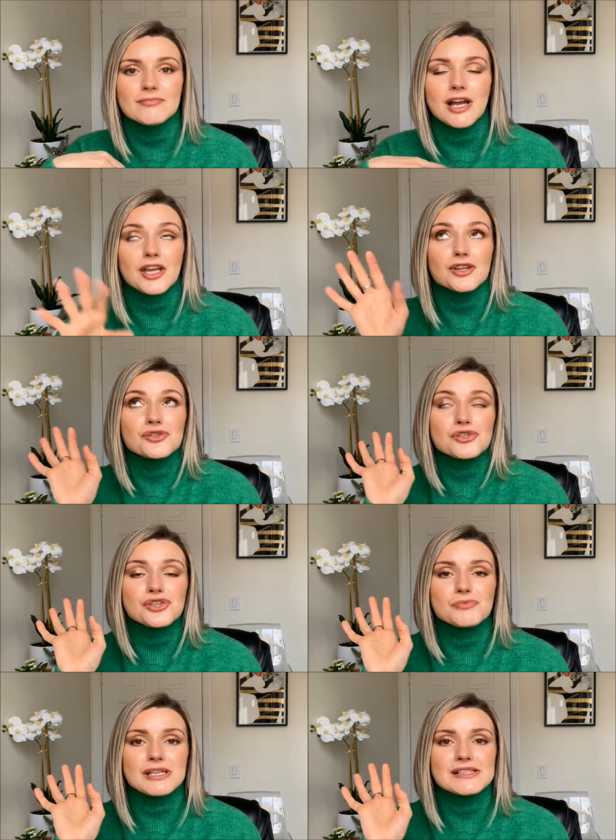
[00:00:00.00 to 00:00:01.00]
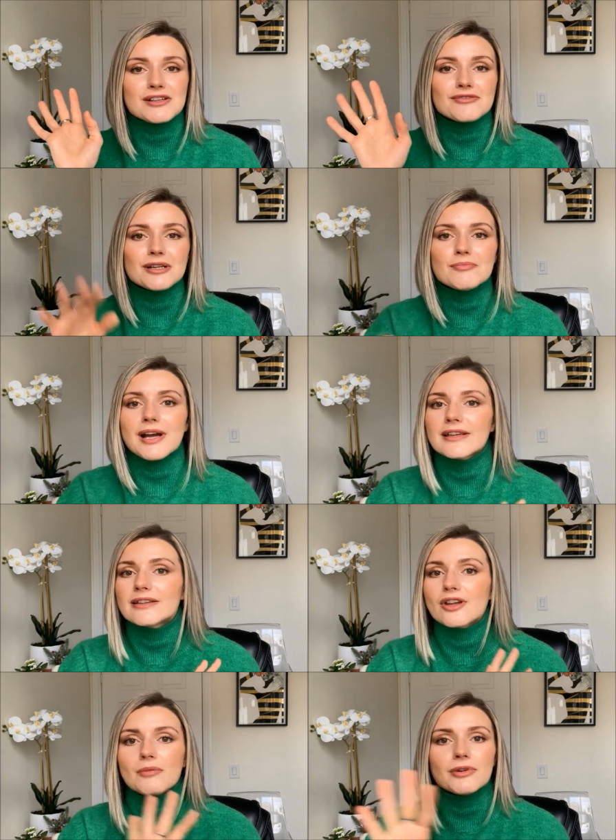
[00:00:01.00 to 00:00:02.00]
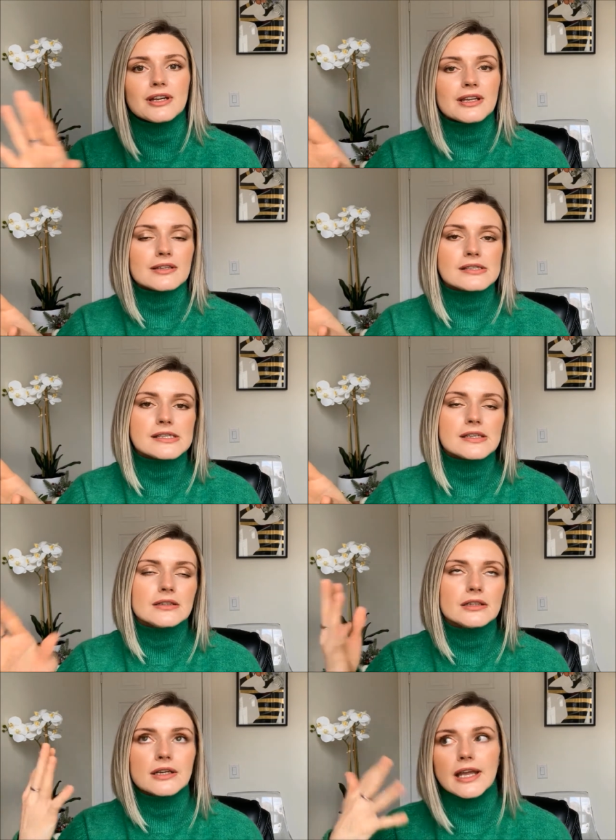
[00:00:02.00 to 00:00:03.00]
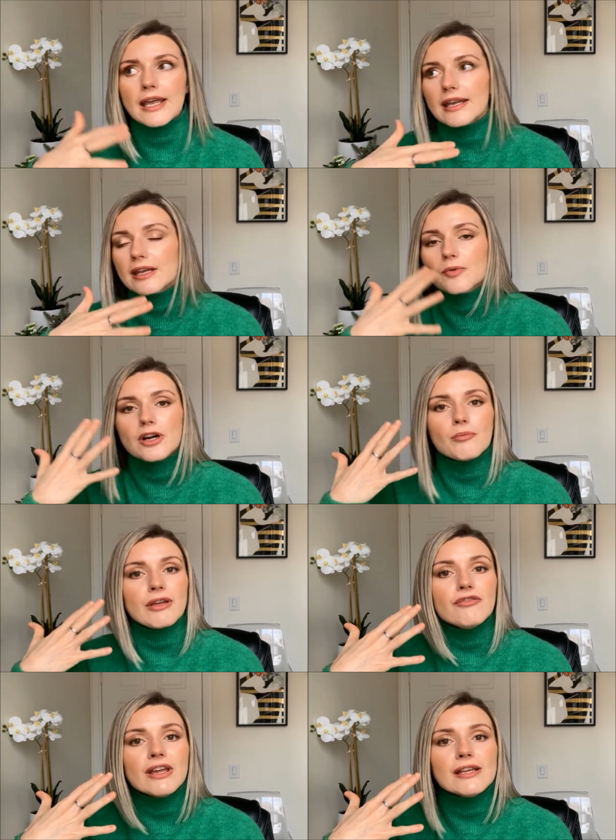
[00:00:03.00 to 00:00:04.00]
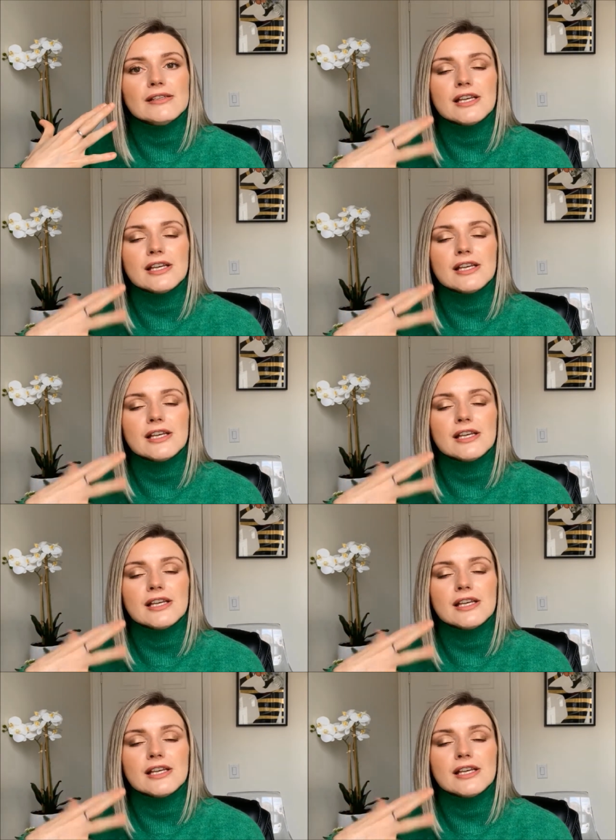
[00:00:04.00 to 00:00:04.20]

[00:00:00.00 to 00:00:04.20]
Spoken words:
I zhuzhed myself up. I did not put any concealer anywhere on my face.